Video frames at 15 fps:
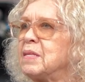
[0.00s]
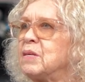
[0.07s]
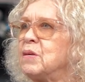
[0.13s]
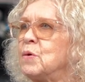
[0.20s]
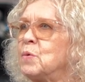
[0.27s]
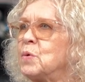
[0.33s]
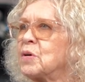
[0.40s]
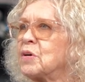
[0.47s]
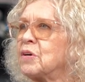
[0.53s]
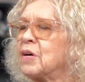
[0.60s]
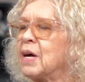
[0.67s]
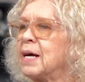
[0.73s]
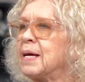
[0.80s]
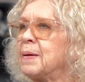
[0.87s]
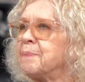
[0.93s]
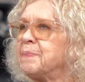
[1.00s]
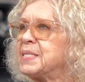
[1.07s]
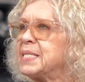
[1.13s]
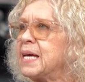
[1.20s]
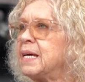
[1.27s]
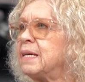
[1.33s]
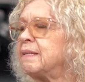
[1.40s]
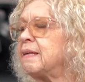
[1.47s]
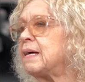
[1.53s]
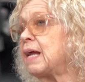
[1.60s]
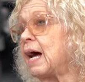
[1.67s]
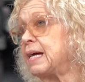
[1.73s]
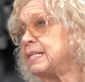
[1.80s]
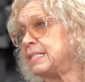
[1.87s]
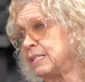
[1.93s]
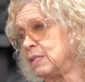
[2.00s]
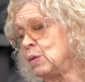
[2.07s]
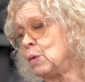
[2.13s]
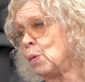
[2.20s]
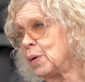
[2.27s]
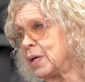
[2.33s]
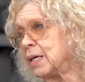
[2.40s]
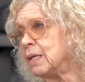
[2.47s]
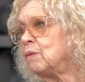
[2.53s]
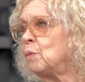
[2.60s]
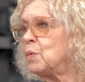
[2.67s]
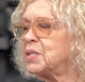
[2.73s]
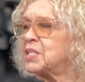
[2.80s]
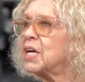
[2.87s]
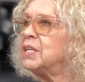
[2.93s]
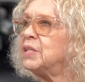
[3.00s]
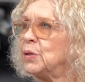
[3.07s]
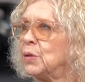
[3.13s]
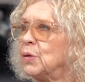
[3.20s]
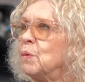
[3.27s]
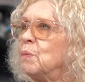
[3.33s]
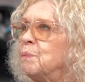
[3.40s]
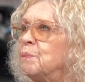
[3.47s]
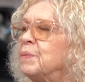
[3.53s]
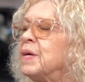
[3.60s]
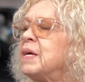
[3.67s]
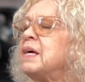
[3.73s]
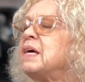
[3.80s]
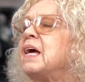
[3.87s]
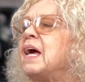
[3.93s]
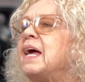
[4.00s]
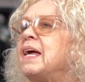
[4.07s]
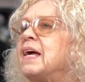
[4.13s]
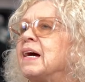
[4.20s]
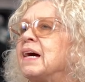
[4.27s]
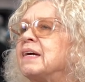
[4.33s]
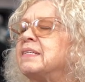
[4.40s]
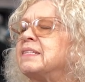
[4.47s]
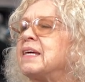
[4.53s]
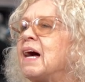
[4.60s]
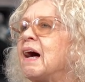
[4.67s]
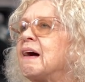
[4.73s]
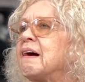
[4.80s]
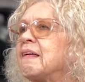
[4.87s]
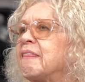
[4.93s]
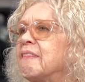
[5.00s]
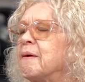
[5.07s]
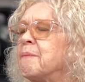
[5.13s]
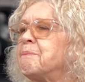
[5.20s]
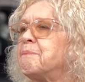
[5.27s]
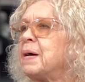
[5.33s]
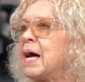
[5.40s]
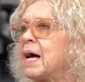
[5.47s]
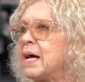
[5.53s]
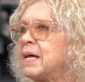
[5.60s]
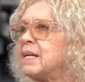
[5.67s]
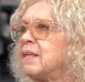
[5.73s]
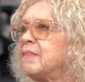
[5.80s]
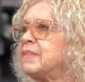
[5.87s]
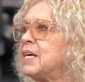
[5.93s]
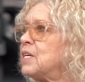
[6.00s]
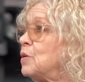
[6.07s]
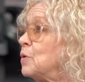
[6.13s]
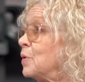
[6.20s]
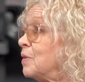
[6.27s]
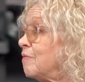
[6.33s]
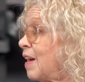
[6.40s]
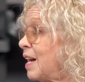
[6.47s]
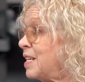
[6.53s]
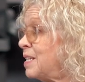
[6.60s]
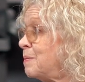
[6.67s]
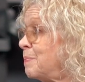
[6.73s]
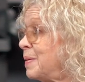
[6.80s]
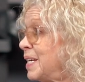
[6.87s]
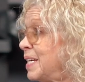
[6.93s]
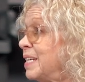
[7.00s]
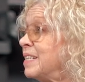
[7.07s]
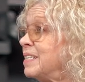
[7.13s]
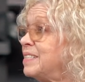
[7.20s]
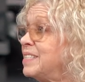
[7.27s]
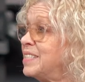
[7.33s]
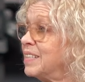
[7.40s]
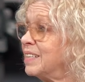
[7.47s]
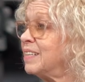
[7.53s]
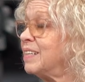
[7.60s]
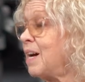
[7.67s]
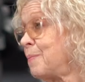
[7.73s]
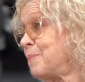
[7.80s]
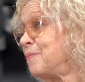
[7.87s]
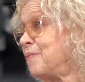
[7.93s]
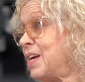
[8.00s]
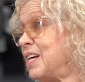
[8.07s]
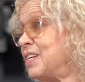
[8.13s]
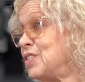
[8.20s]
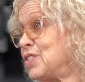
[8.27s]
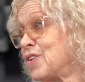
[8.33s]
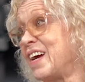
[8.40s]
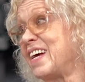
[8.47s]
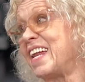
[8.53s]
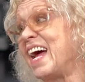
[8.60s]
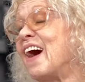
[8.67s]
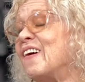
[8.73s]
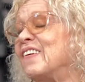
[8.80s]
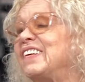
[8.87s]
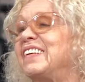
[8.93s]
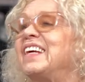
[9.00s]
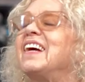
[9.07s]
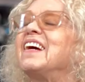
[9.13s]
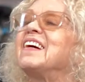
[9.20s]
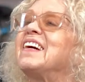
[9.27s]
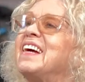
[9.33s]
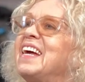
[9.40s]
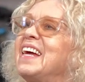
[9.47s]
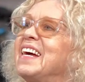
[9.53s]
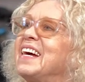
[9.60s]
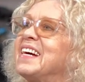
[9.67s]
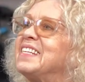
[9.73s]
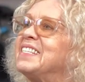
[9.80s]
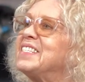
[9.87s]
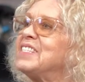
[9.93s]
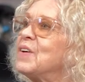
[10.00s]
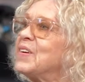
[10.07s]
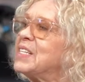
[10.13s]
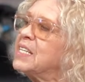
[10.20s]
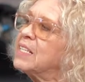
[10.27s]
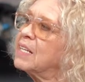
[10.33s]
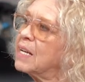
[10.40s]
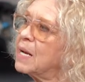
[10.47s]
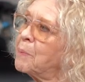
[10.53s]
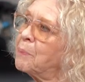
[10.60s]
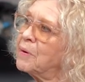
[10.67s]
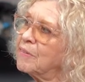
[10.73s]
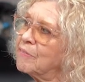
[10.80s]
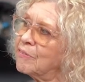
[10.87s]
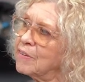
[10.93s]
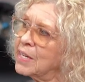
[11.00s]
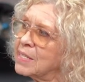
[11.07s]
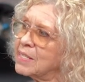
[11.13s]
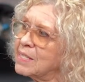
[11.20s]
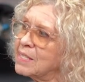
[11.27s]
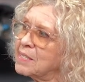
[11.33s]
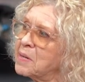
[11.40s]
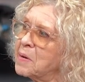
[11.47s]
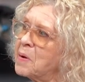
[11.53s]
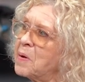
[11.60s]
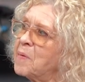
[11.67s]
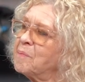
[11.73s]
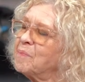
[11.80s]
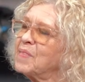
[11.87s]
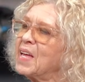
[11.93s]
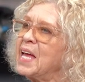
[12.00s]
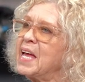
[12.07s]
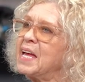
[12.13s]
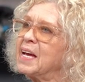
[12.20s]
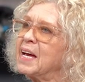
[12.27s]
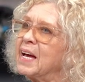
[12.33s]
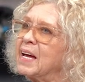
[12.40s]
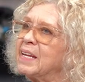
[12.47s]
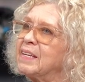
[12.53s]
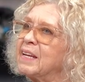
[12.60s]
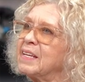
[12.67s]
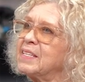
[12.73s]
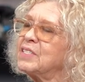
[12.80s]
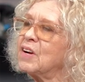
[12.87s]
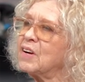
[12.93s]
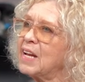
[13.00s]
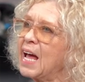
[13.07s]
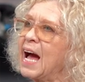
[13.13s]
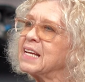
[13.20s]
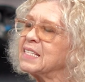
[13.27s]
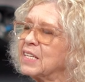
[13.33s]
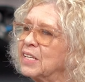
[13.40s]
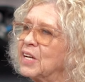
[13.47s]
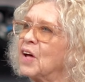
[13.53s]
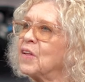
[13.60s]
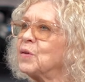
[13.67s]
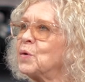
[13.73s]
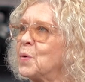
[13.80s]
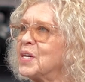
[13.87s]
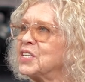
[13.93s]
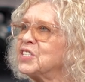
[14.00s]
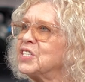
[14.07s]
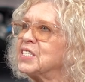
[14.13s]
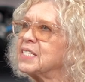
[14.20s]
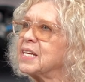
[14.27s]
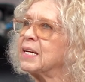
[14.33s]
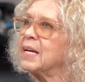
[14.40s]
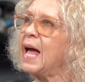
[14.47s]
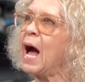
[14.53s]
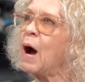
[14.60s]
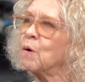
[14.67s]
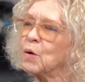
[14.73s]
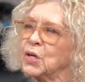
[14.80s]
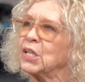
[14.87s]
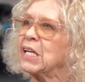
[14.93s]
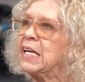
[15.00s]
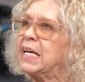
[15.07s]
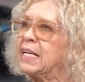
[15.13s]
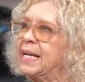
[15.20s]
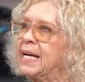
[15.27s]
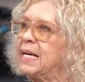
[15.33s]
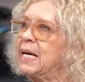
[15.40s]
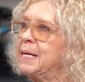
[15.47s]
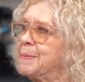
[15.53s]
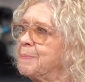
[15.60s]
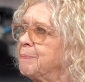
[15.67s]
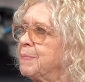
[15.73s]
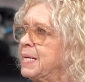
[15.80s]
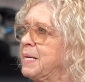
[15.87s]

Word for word: you were um, saying that I didn't win, which I knew, and uh, but that you invited me to come and try it out. And so I said, "Can I bring friends?" And I started asking all the questions like, "How early can I come?"